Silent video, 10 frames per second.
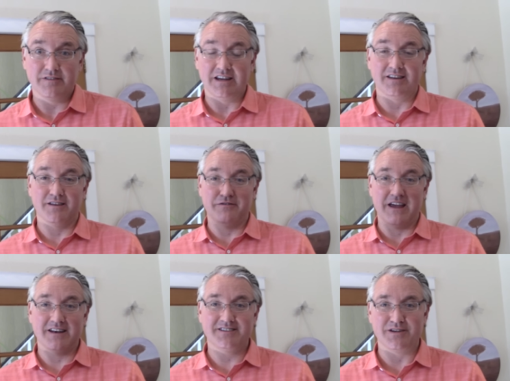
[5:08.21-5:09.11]
In the
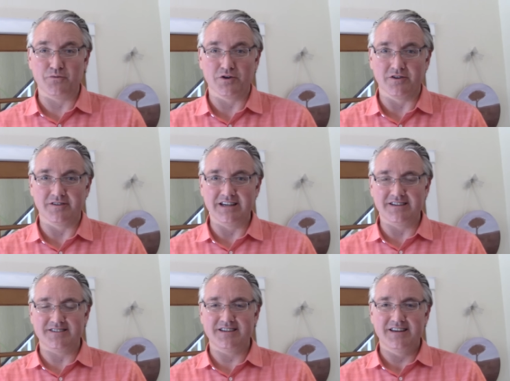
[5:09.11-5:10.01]
fantasy world,
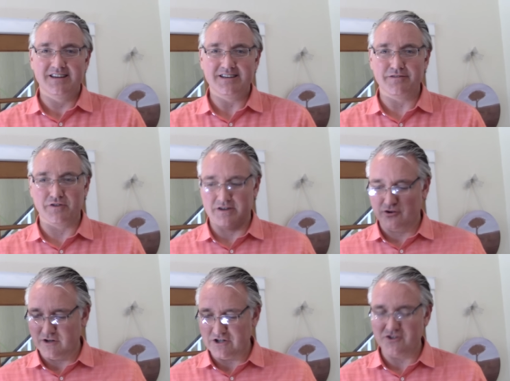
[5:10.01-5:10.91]
these different
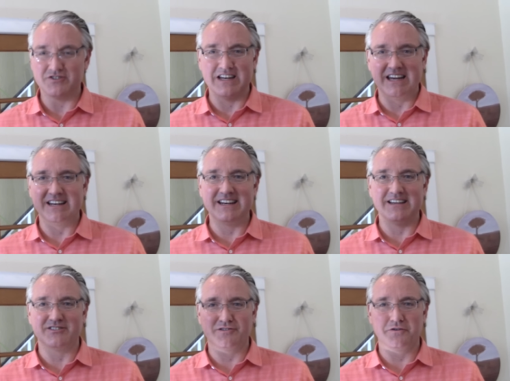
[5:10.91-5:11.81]
creatures and
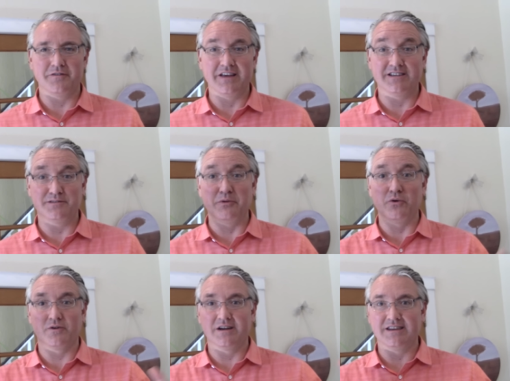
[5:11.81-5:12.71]
entities are sort of
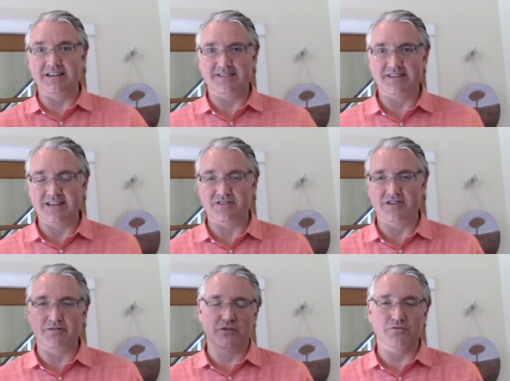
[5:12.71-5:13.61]
exploring these, these
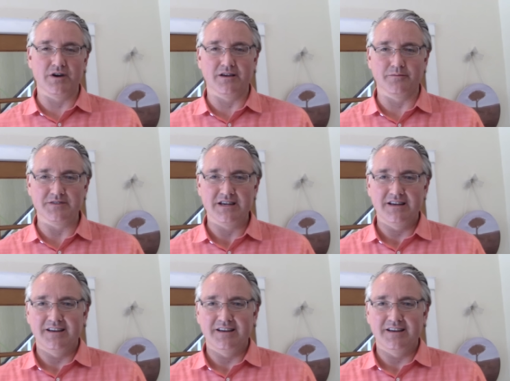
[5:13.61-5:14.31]
different realms.